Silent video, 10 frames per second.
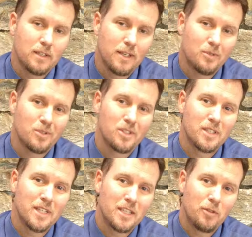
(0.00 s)
equals
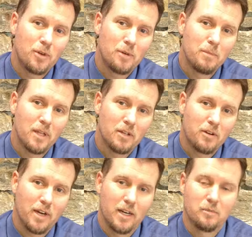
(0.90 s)
63
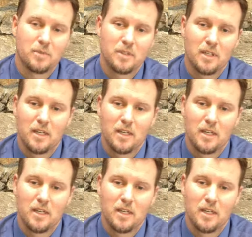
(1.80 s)
milligrams,